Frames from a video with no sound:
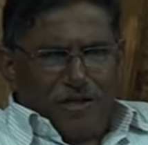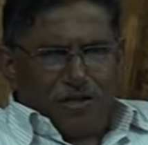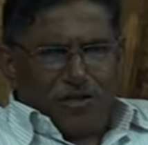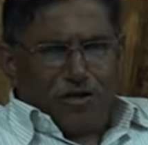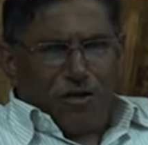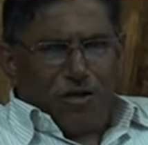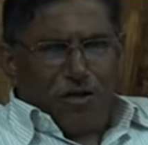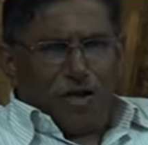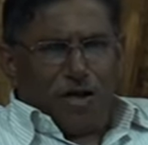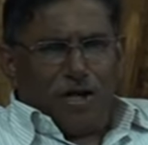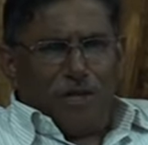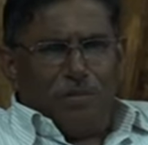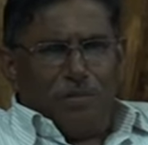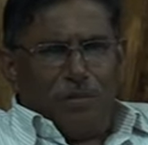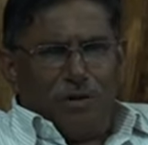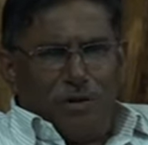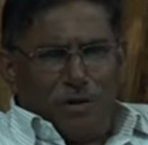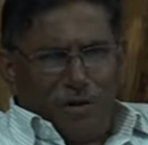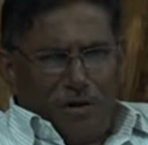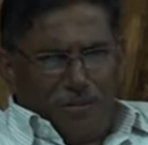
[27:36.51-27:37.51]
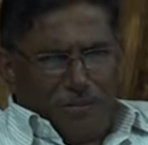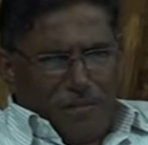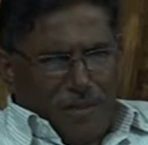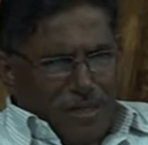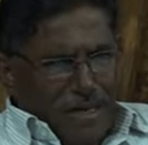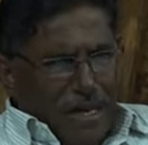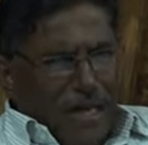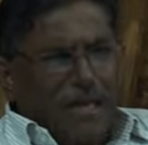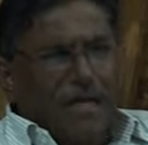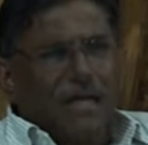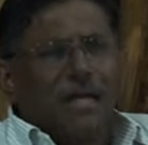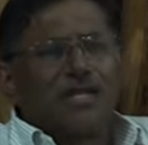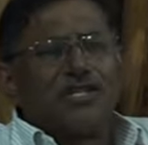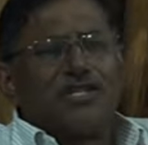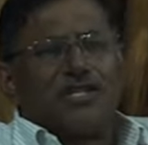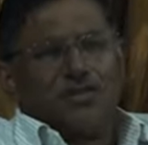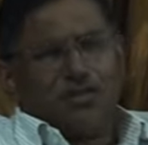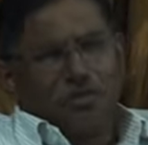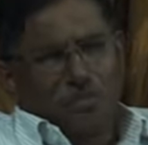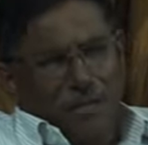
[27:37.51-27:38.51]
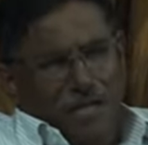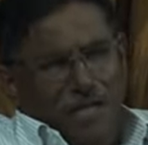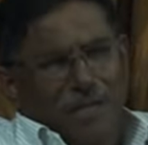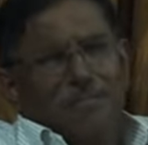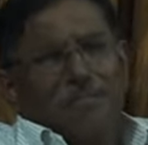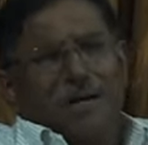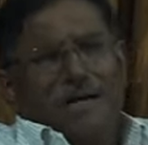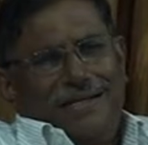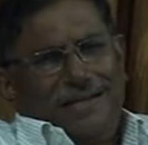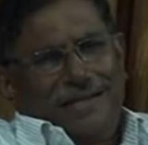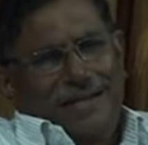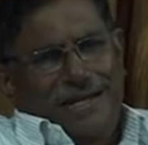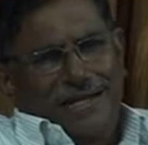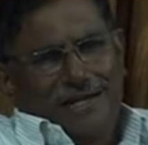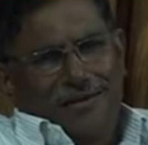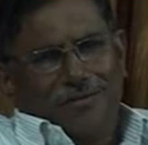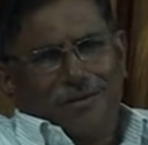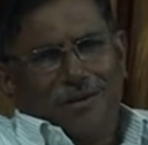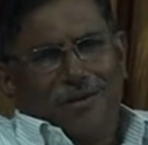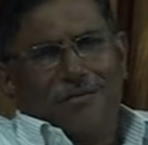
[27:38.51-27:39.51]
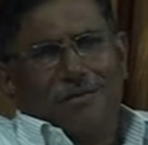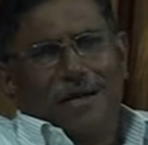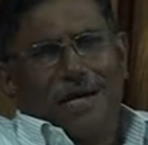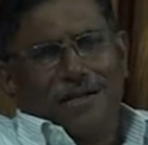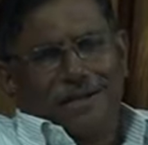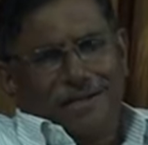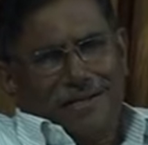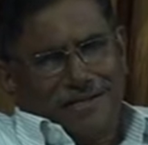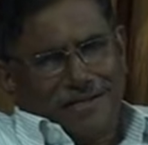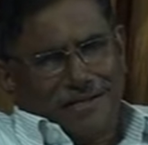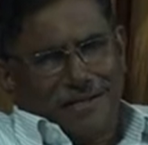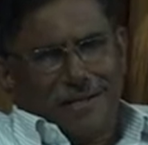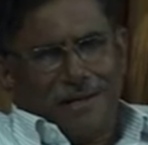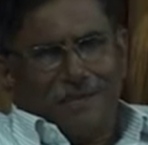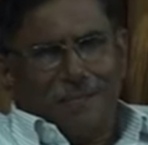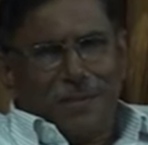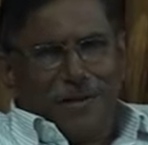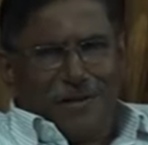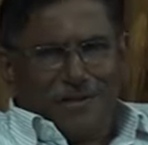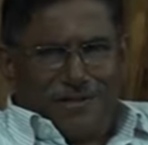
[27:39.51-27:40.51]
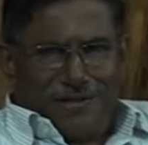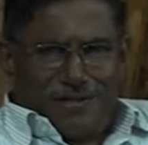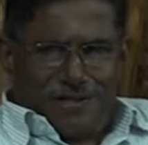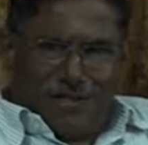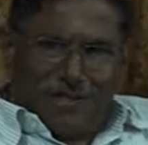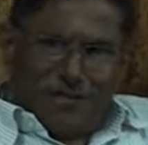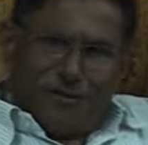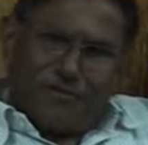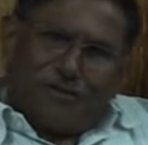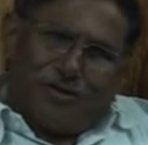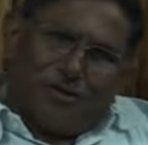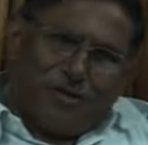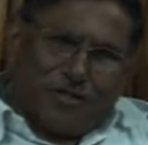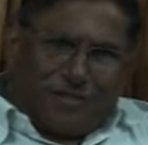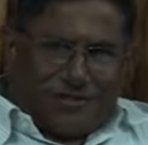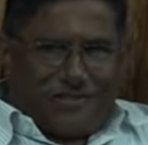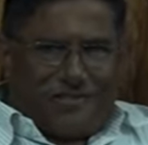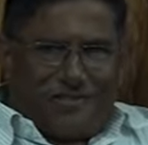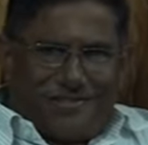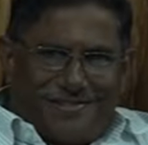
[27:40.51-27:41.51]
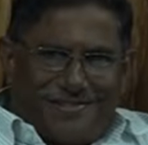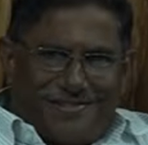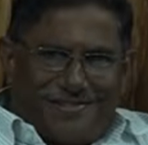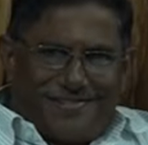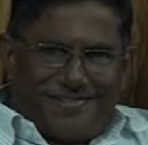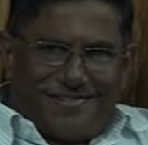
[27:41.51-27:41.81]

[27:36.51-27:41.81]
totally moral being, unless you mean by that one man has a capacity of choice.